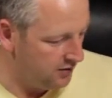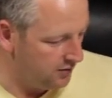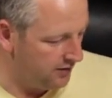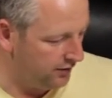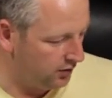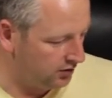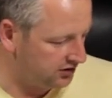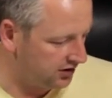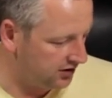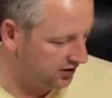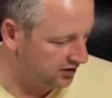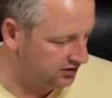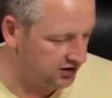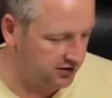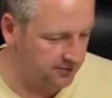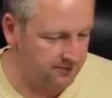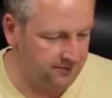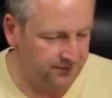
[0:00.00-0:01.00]
We've also got
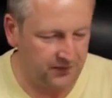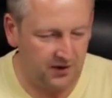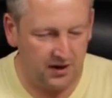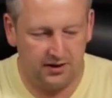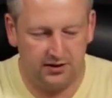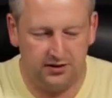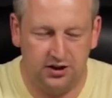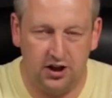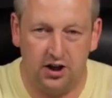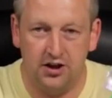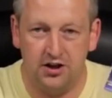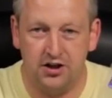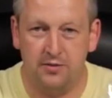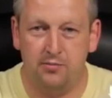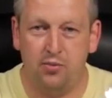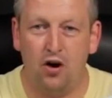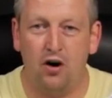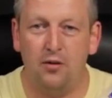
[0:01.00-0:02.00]
some
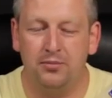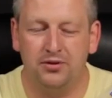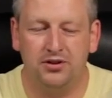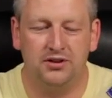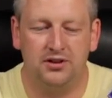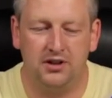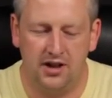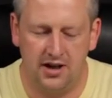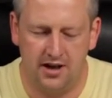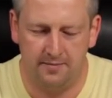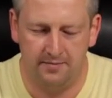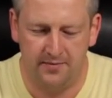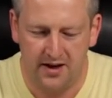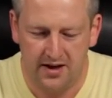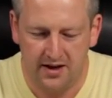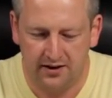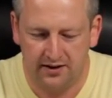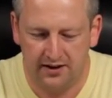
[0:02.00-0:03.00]
Turnigy props.
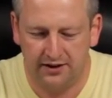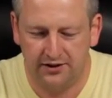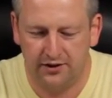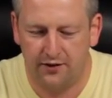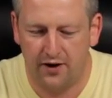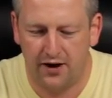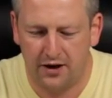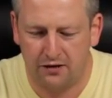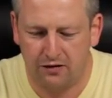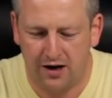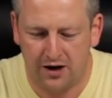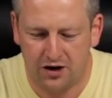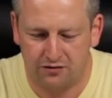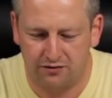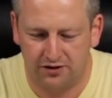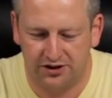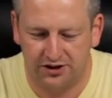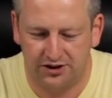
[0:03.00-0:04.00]
These are very
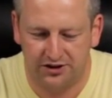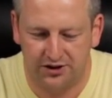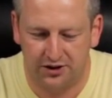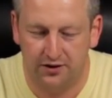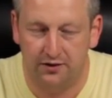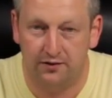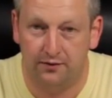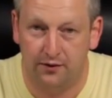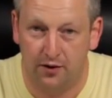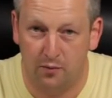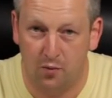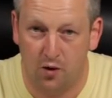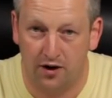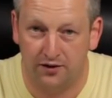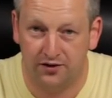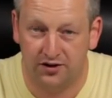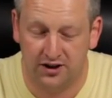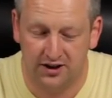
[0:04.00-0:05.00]
crash resistant from
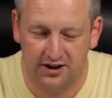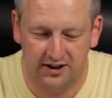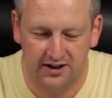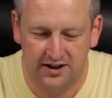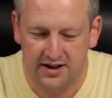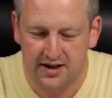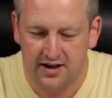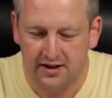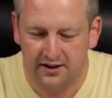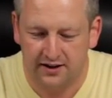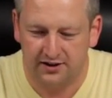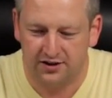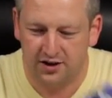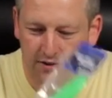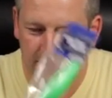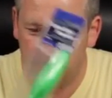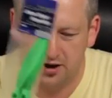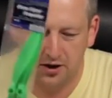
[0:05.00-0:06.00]
what I've seen. These are
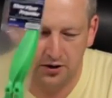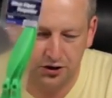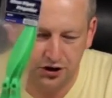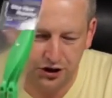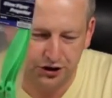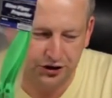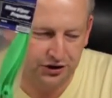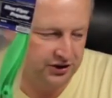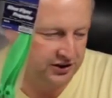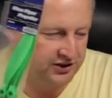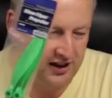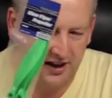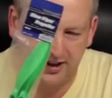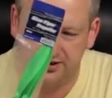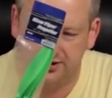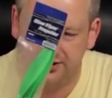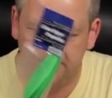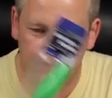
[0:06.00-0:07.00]
going to be used just to
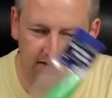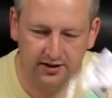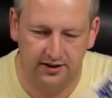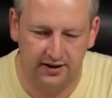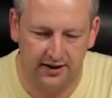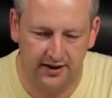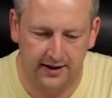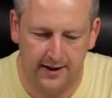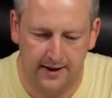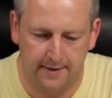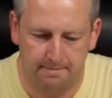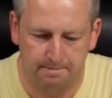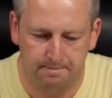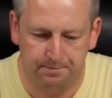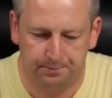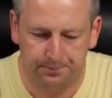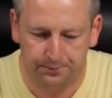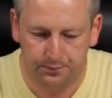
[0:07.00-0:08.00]
test
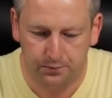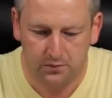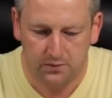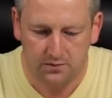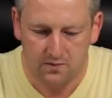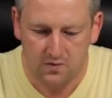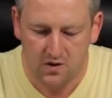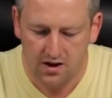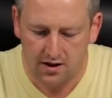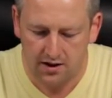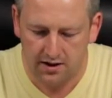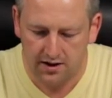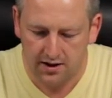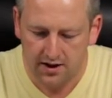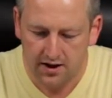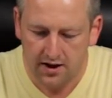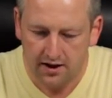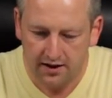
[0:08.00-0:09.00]
the
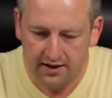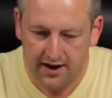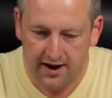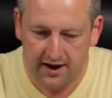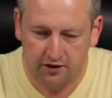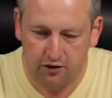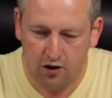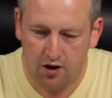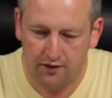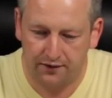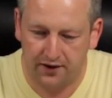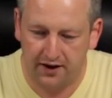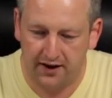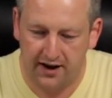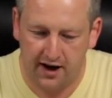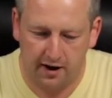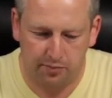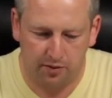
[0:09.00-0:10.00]
aircraft and
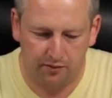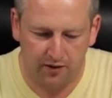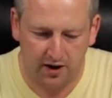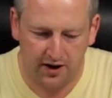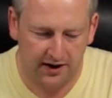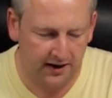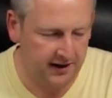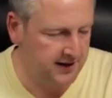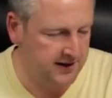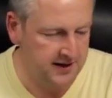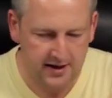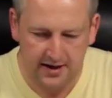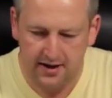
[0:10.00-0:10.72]
get it up and running.